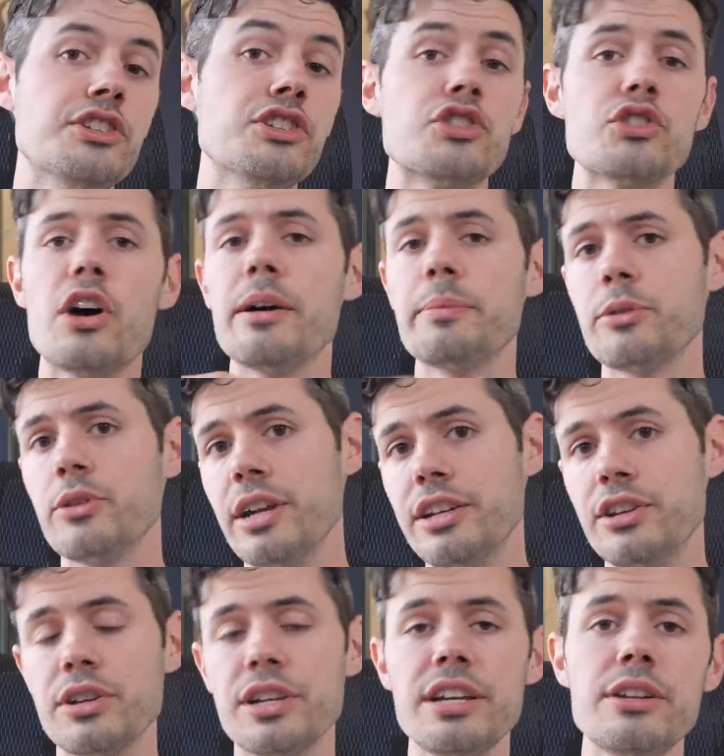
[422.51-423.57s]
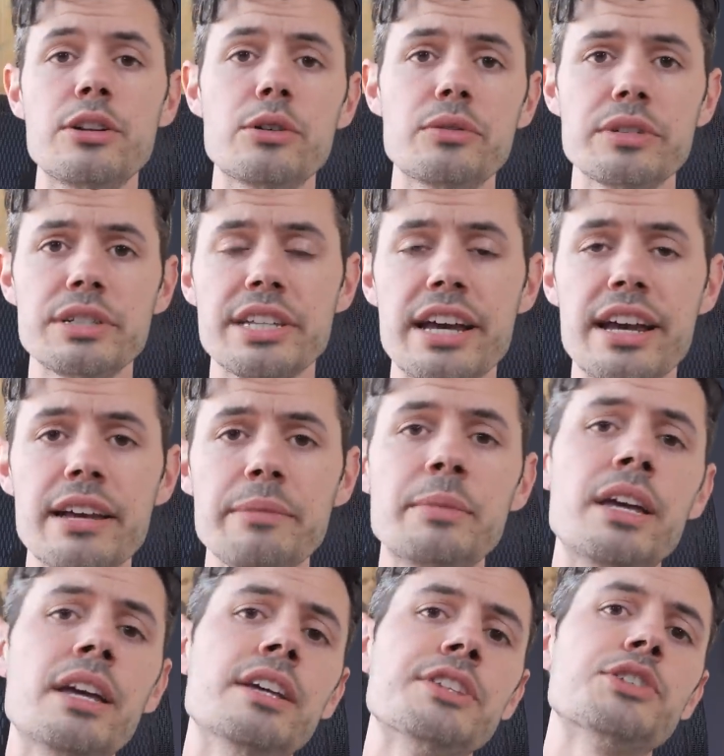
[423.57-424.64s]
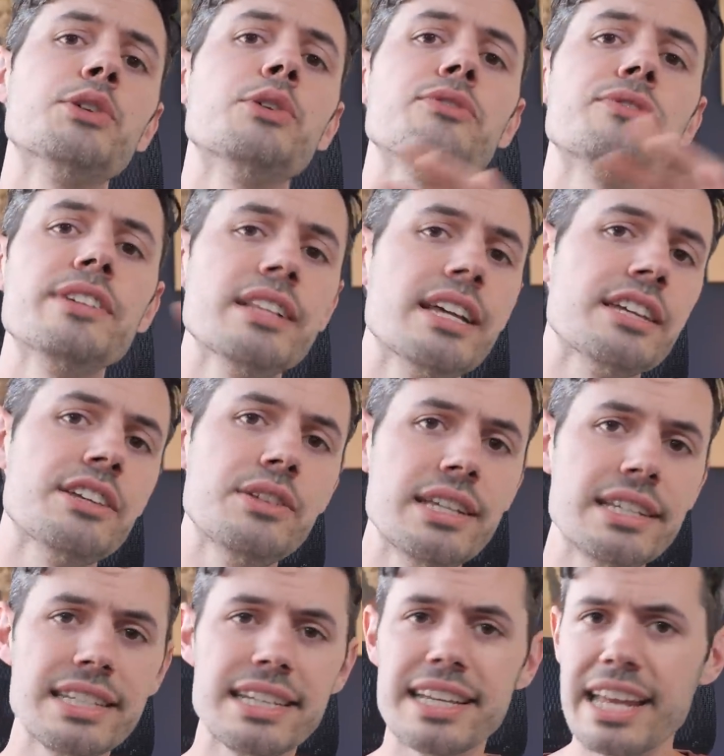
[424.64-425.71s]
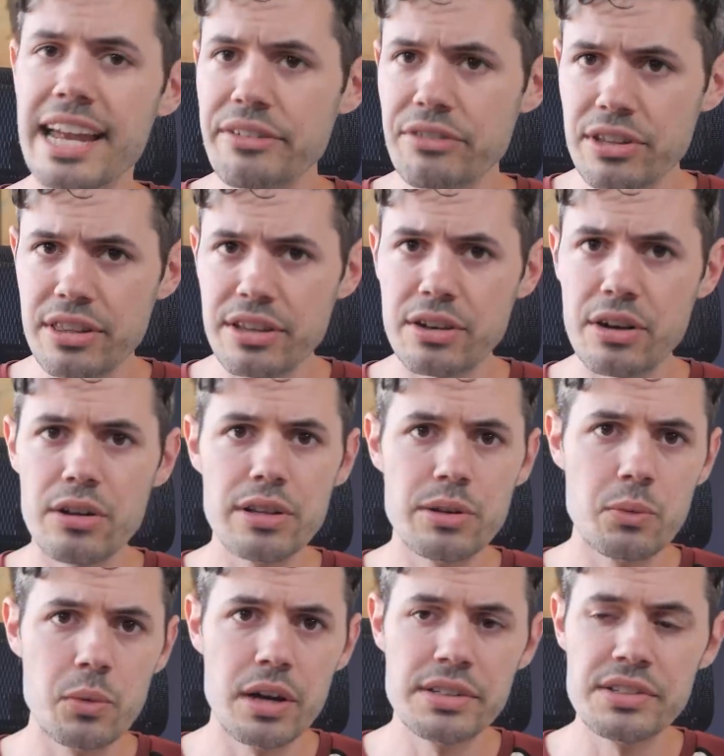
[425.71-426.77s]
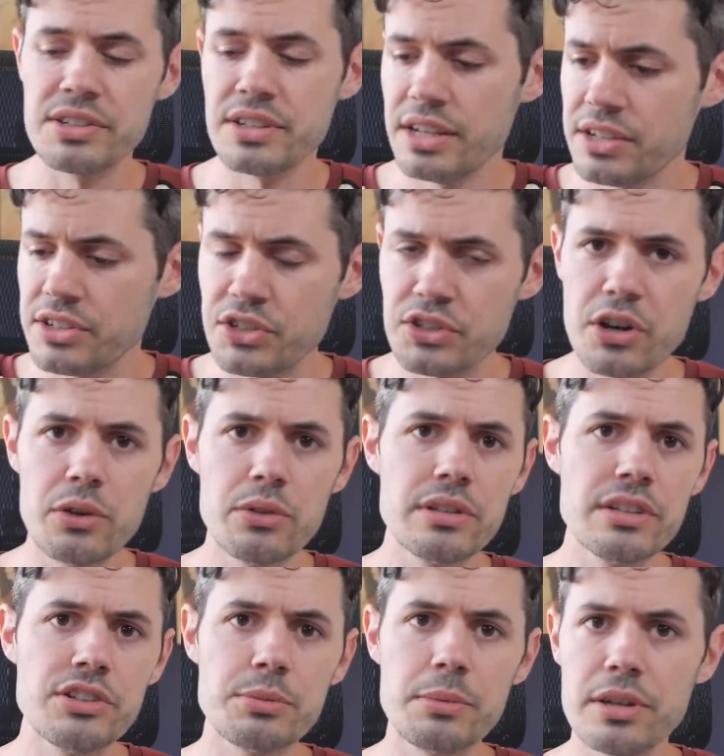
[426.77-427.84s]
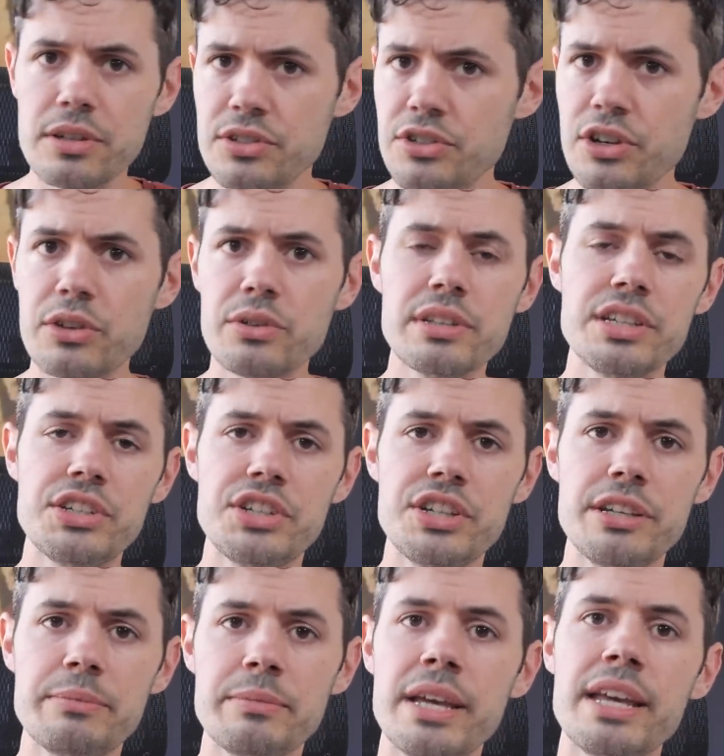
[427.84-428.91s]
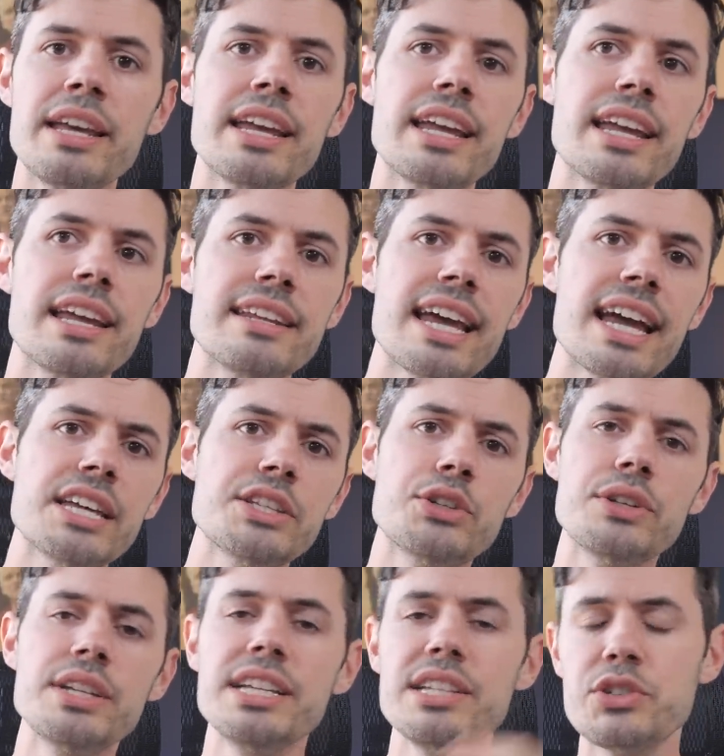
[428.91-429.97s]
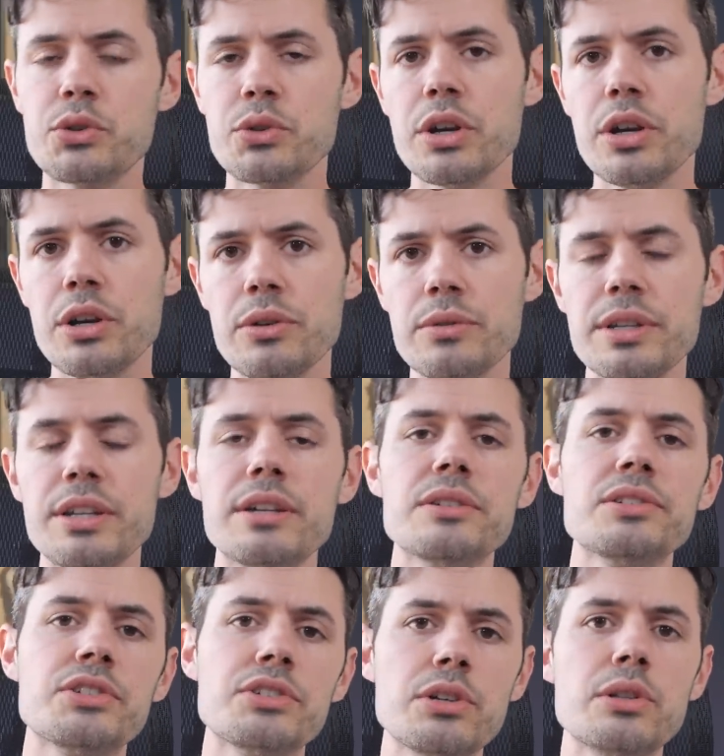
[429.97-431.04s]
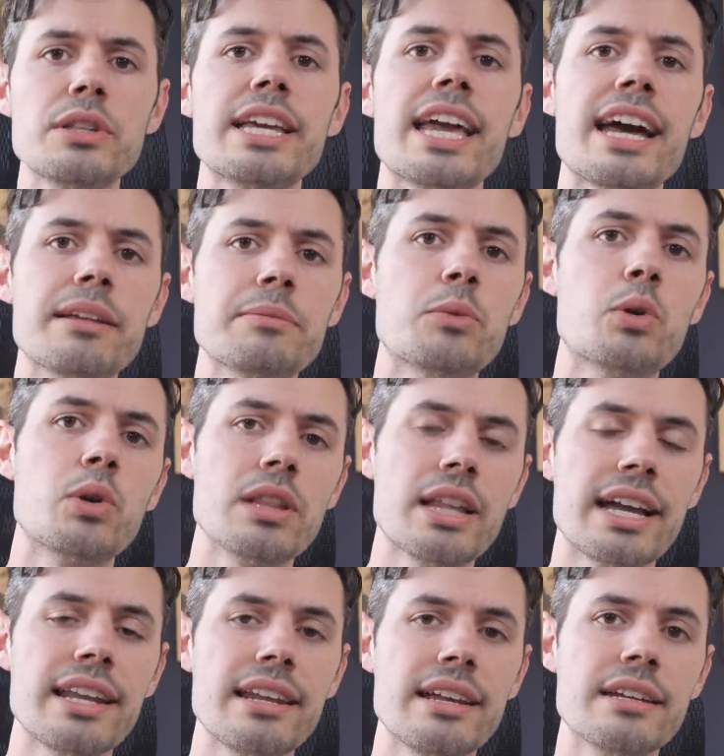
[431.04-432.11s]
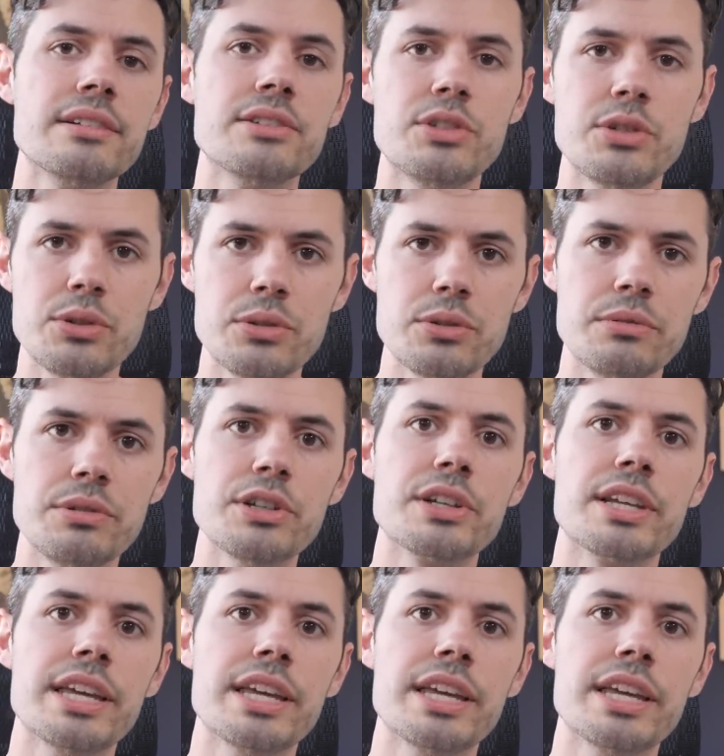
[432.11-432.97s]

to just upgrade your kit over time, so don't feel like you need to get everything all at once start really small, start really cheap, and as your needs grow, you know, slowly add more lighting to your